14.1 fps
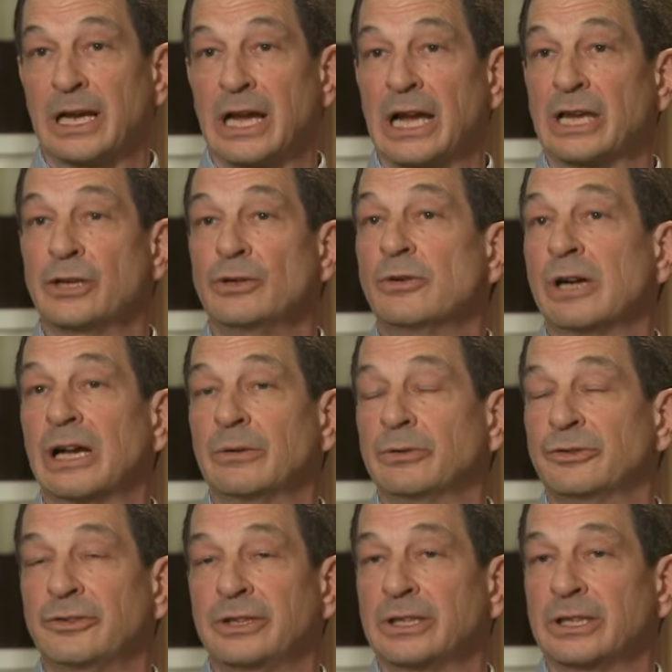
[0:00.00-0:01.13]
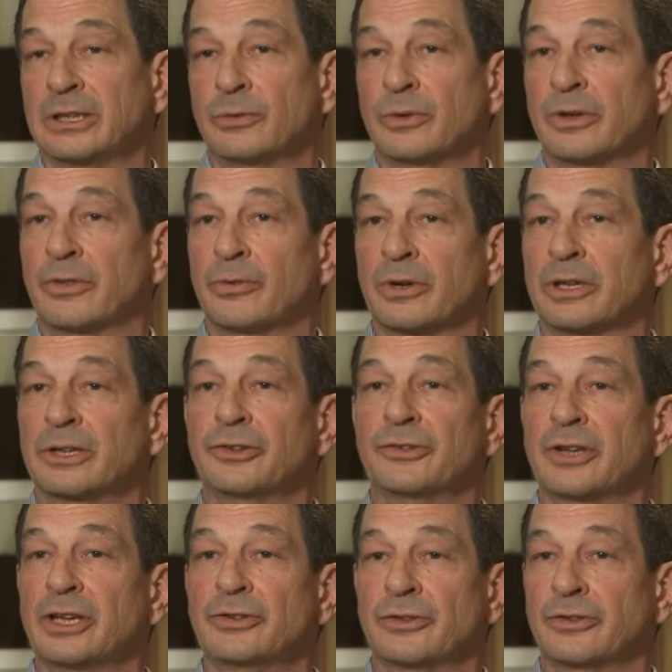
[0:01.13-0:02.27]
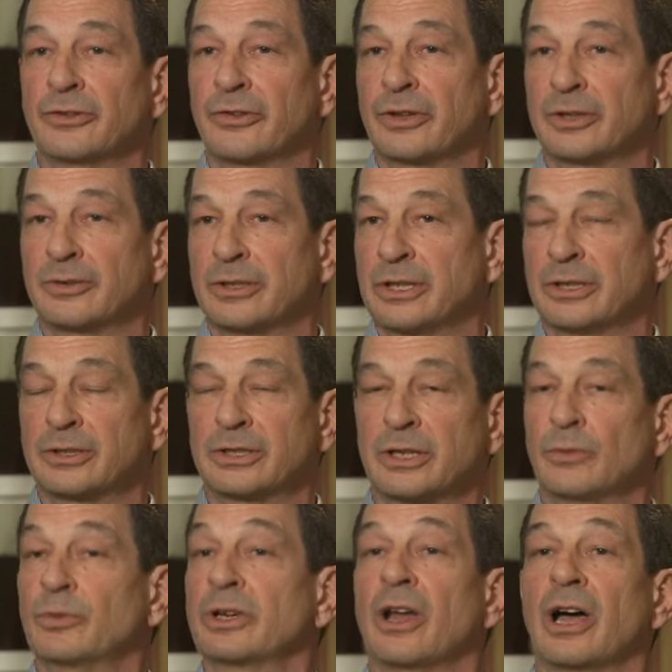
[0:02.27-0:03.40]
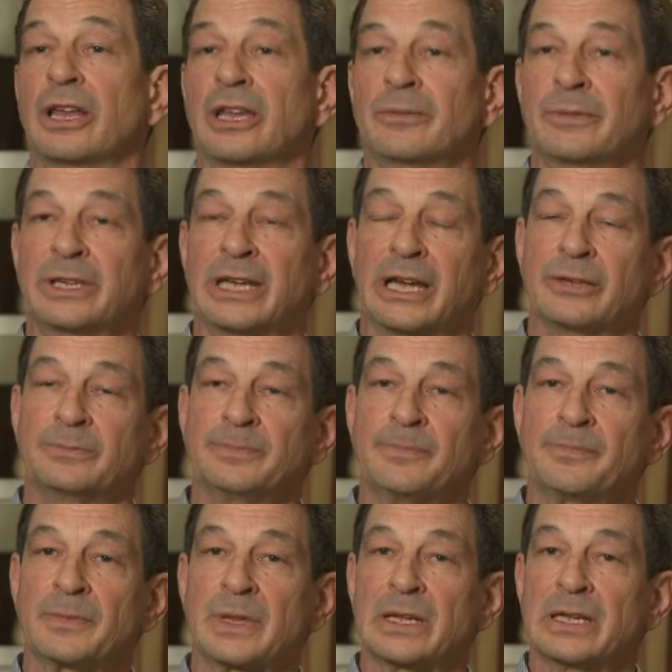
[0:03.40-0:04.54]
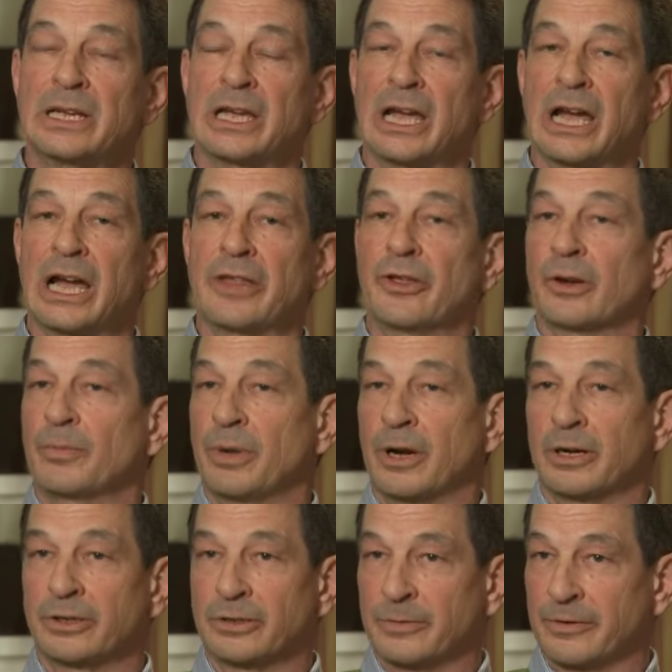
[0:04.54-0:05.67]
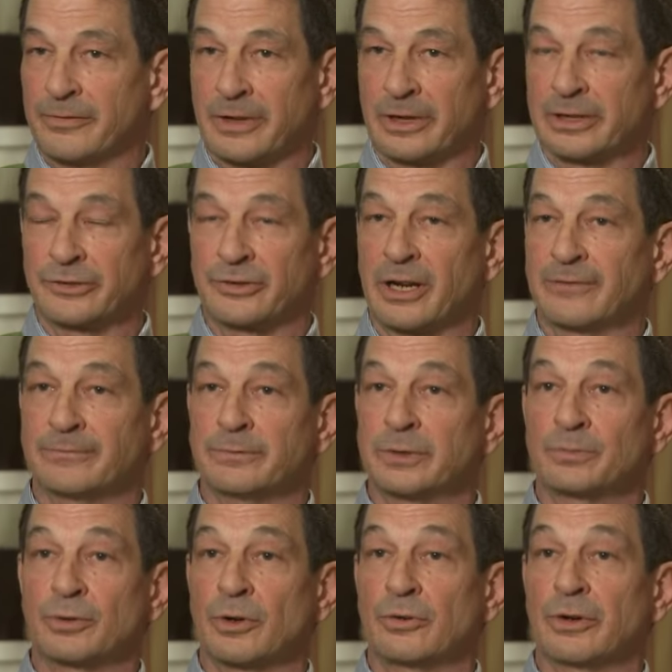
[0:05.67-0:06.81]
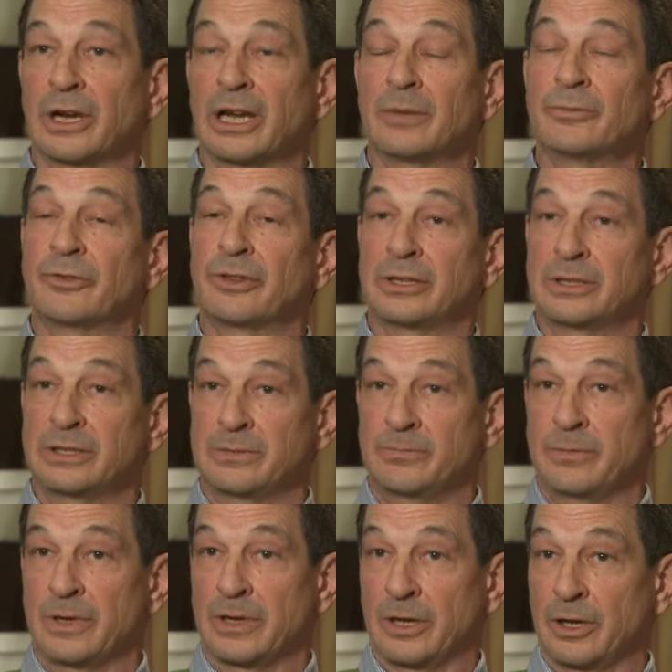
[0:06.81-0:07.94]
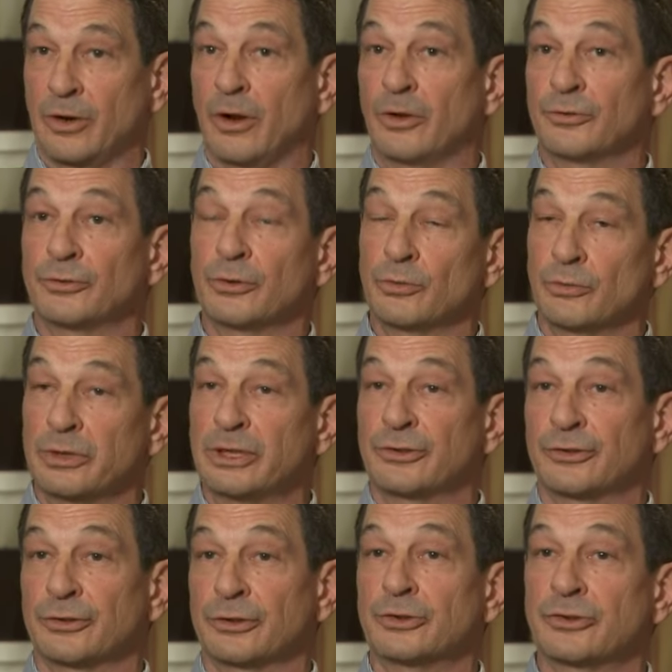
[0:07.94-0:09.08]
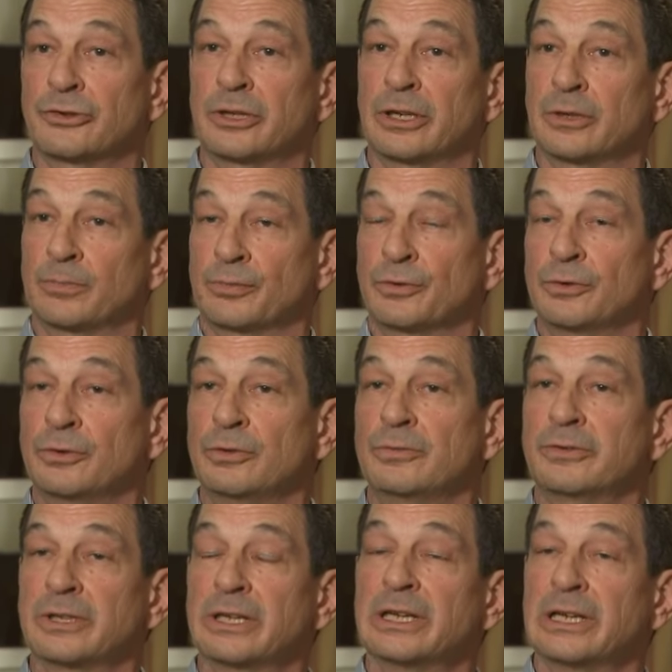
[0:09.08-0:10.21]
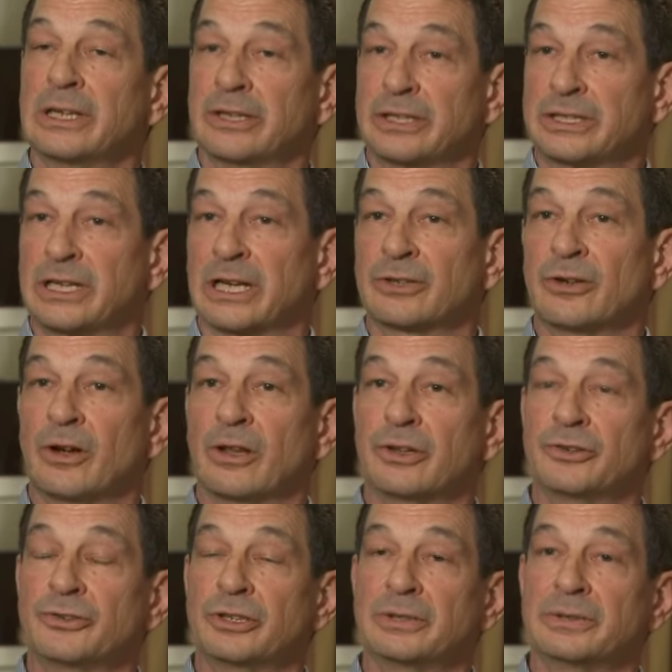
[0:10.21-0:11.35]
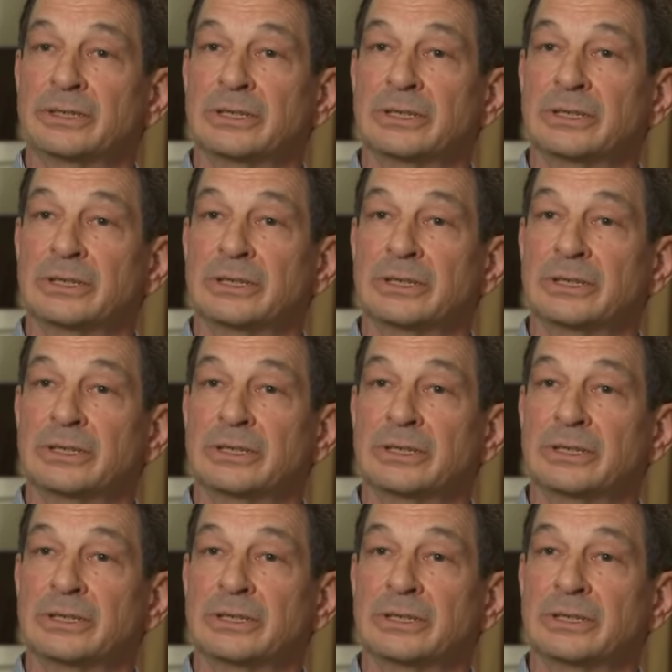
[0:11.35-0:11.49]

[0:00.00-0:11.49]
I knew I was dealing with organizations that would not let me down. They're partnered with various government programs that had also researched and approved the technology.